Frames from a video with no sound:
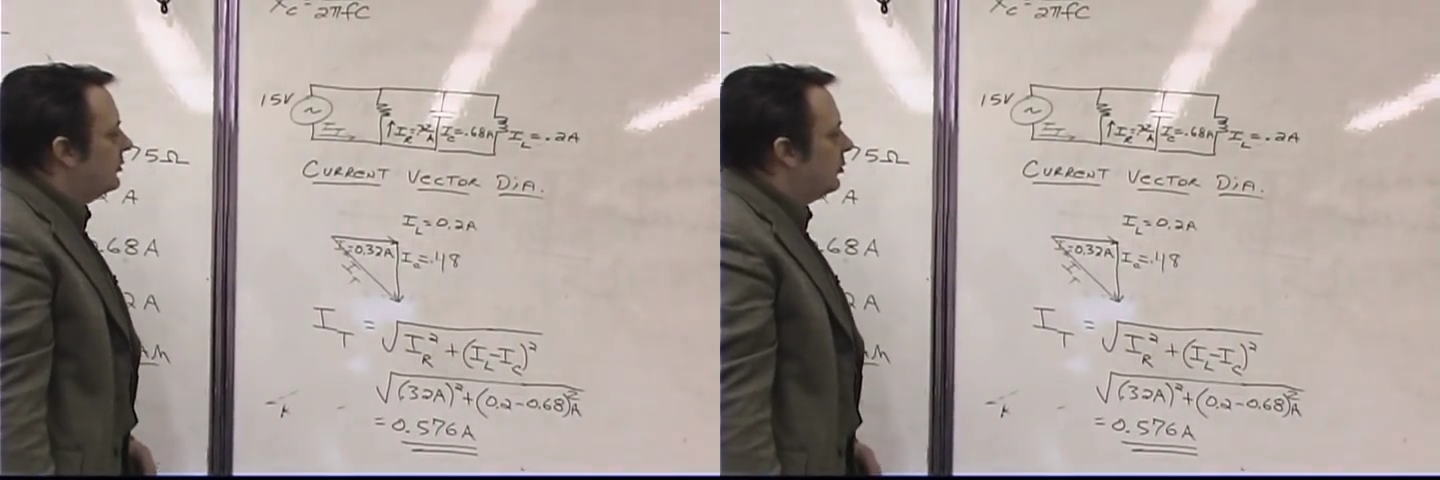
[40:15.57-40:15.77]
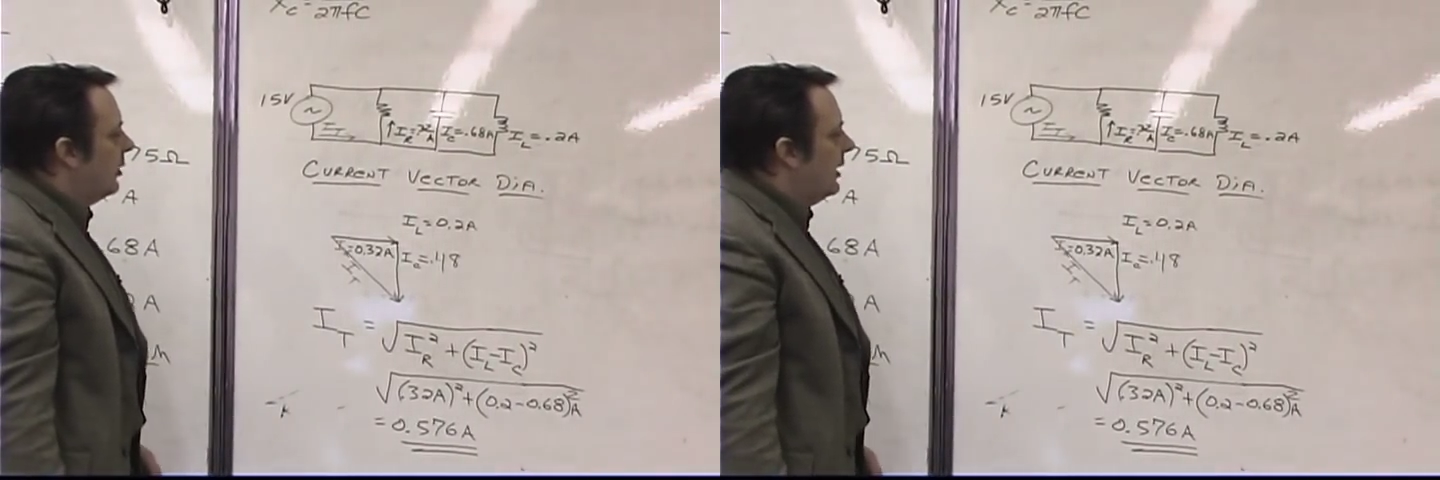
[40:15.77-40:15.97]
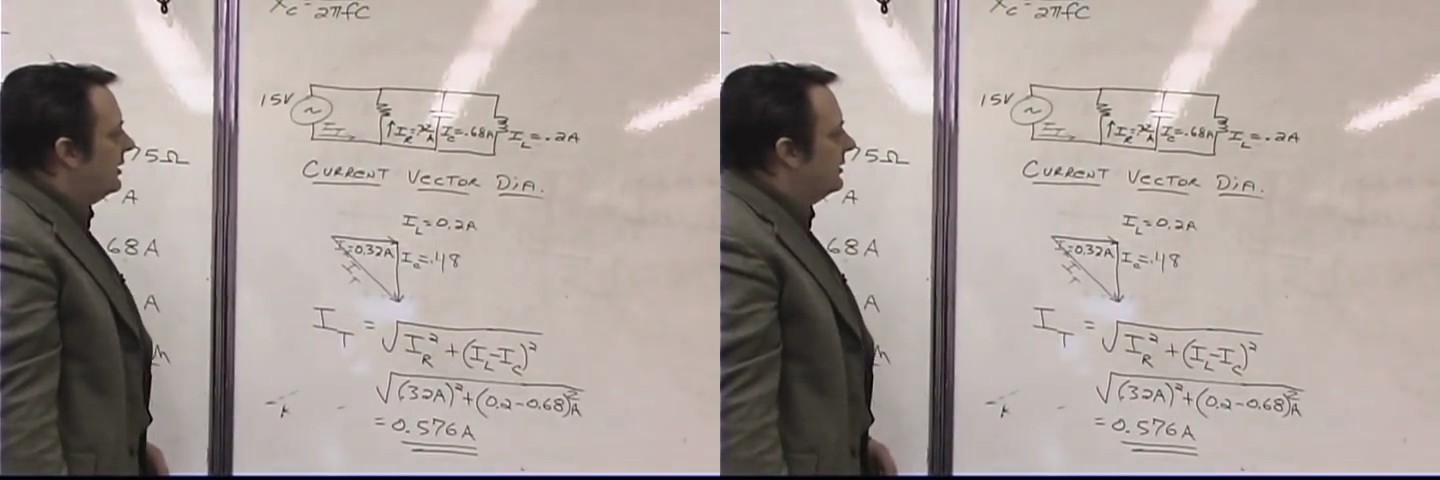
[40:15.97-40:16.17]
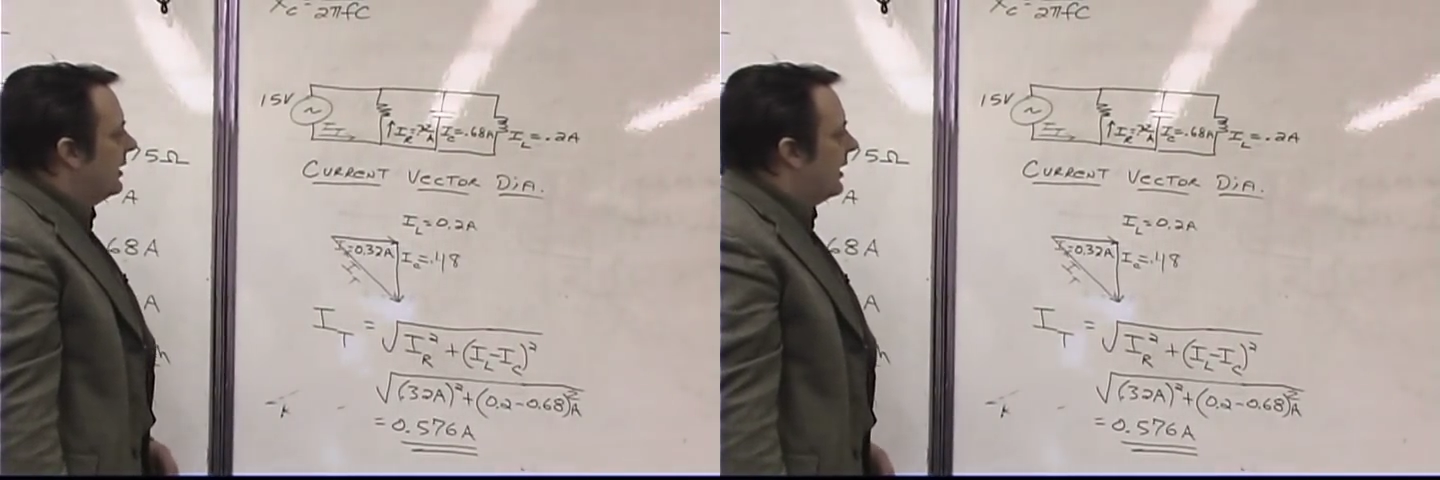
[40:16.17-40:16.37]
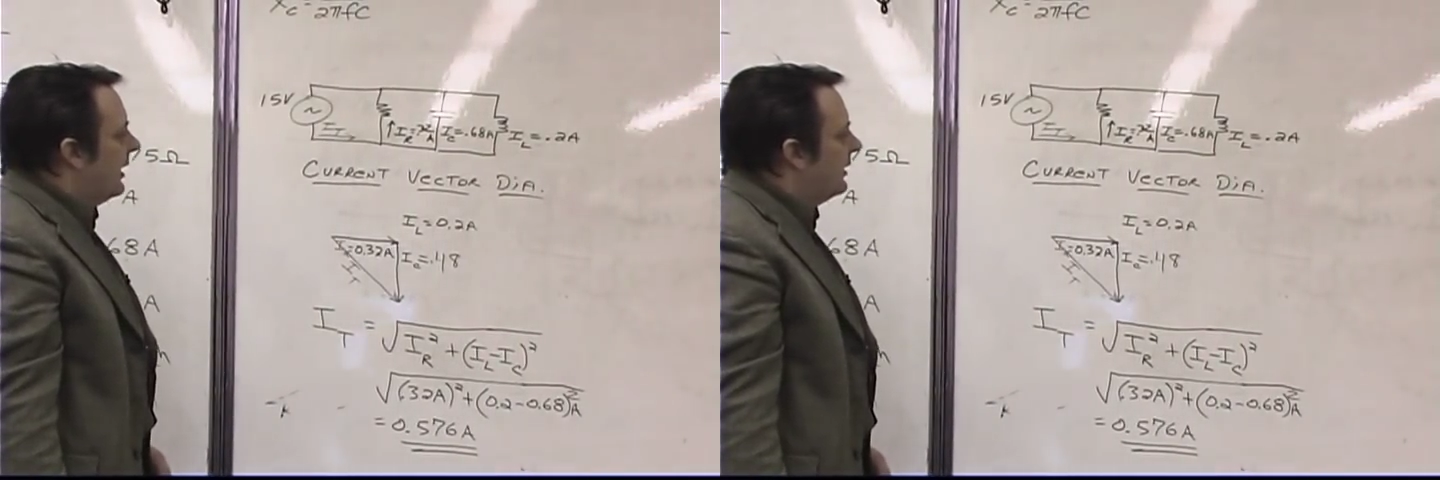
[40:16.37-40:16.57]

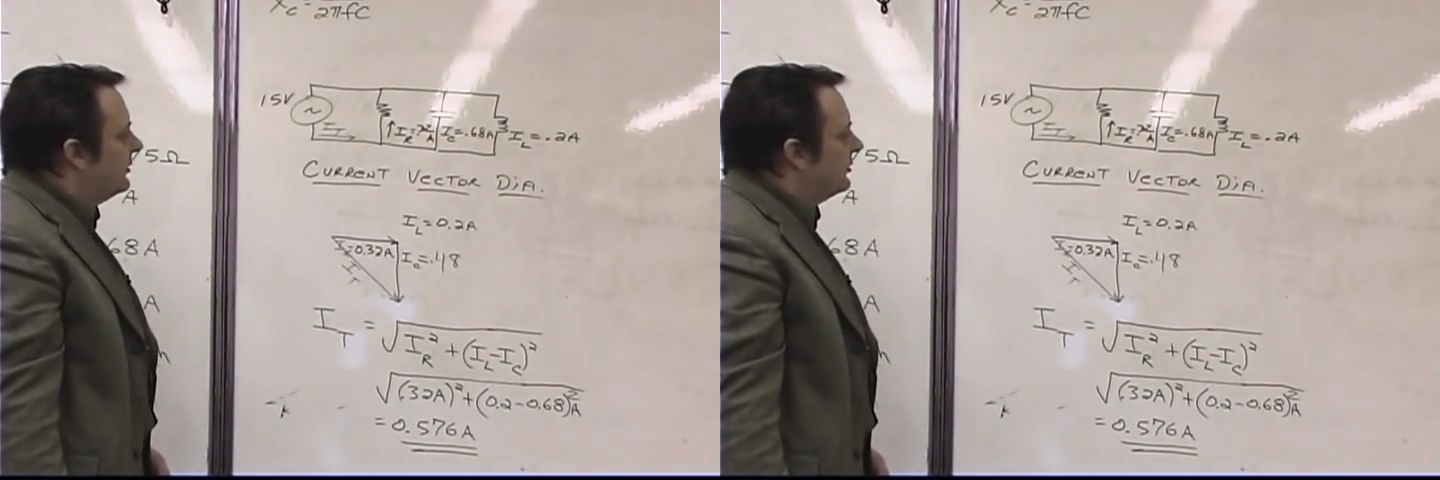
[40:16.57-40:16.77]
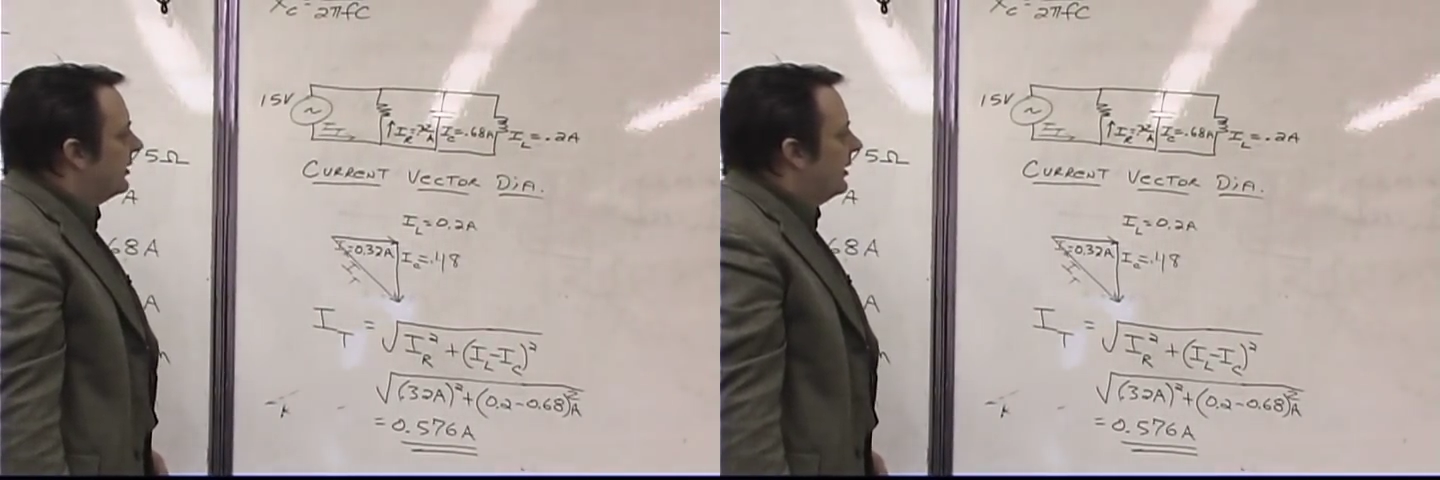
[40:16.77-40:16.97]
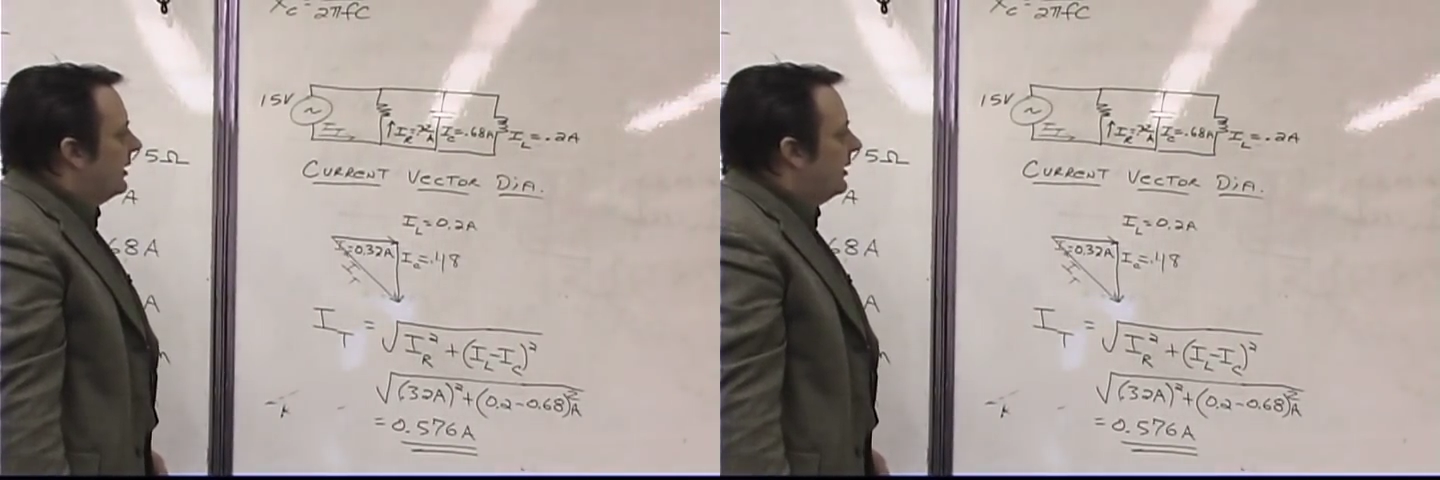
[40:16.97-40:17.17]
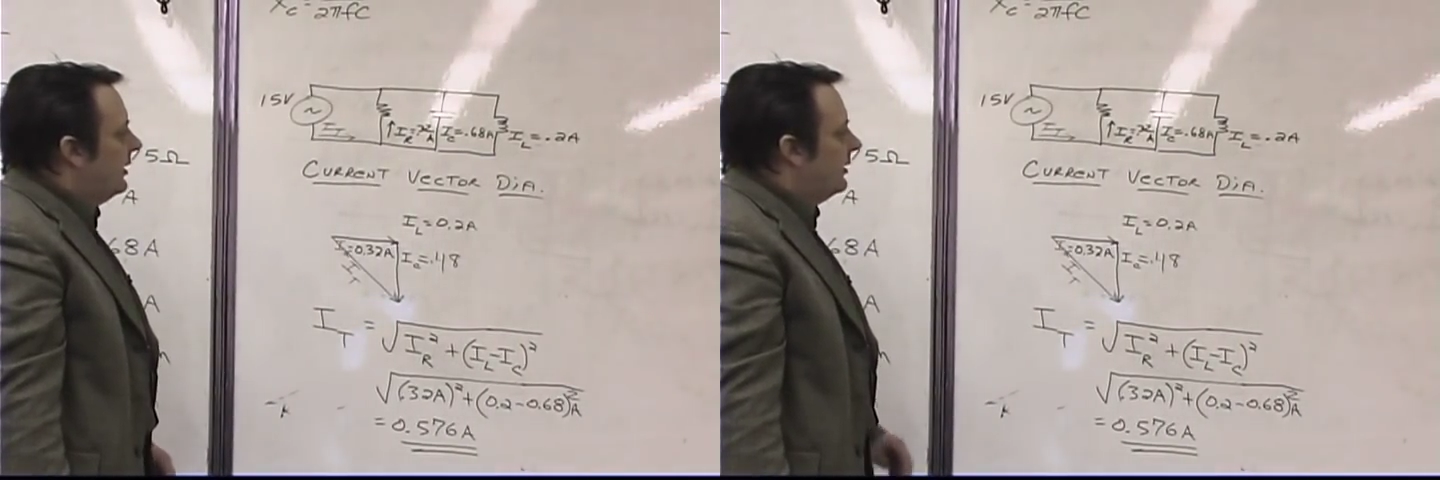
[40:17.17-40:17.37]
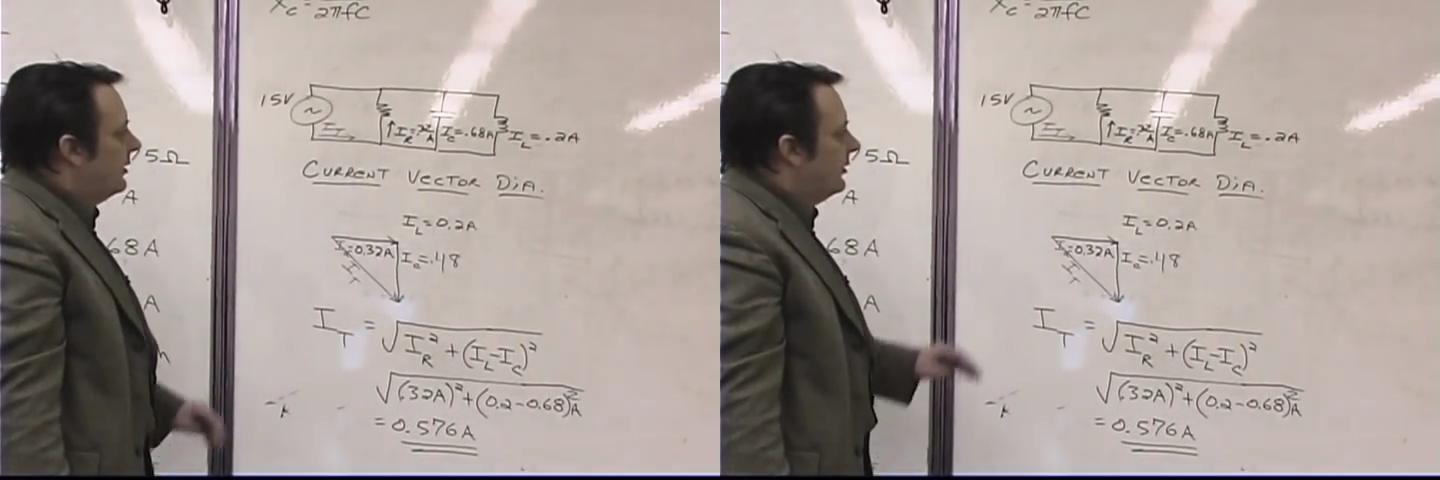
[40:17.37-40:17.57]
recognize
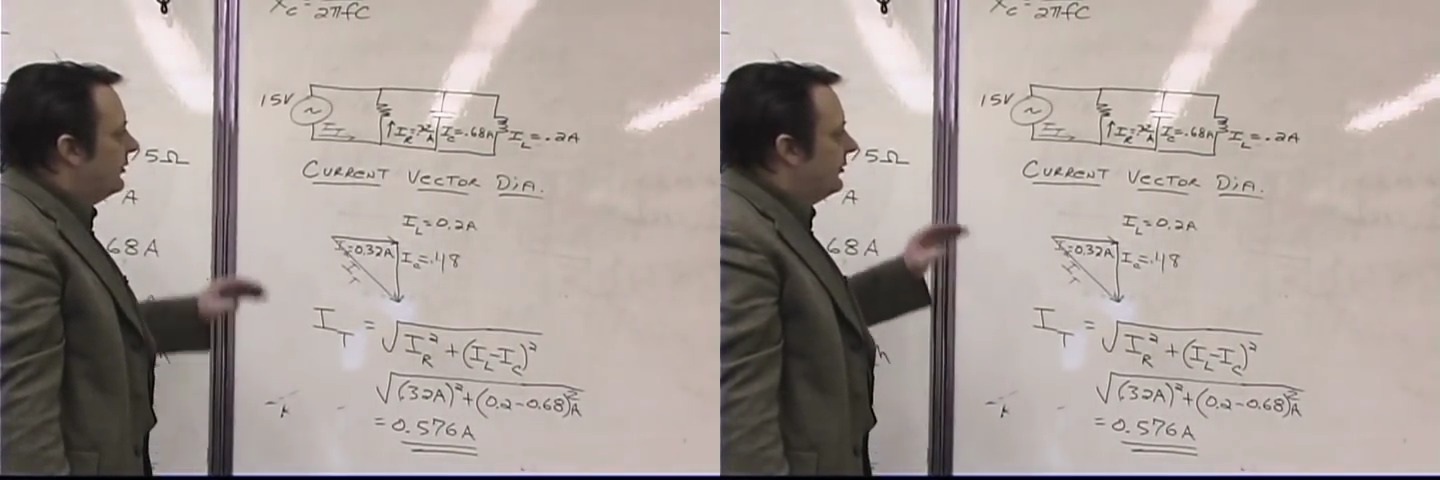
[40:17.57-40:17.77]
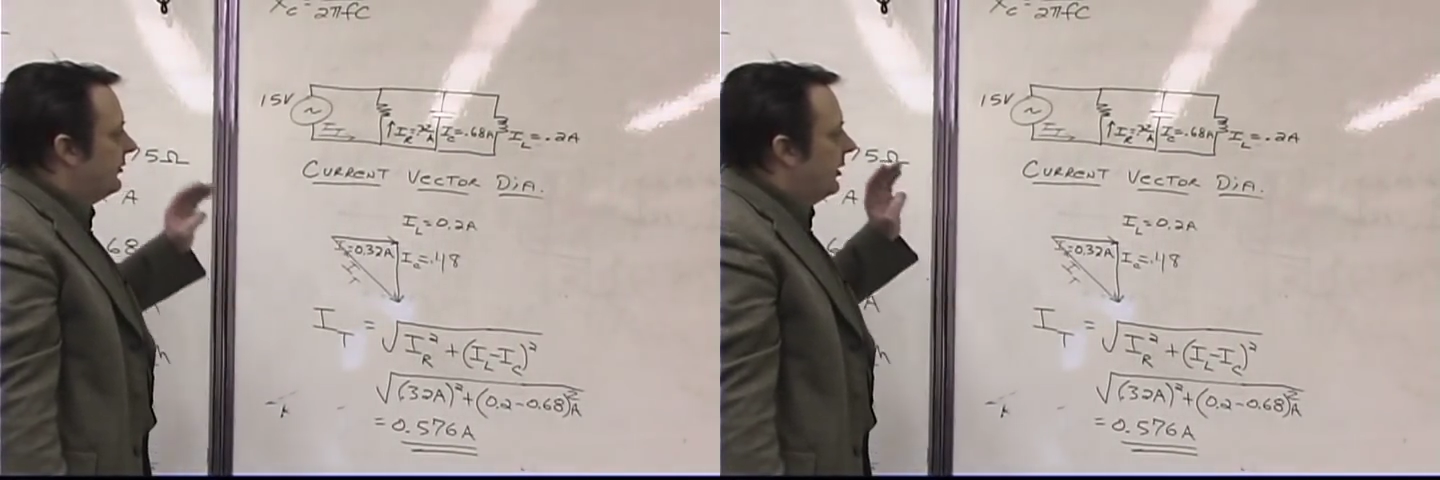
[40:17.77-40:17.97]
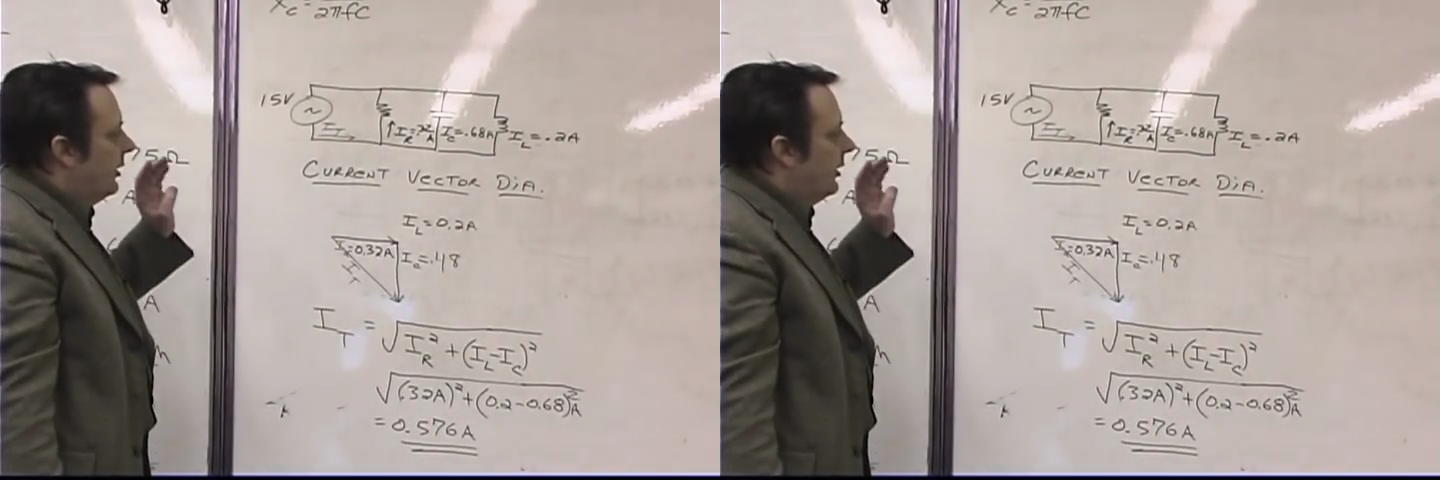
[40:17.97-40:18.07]
is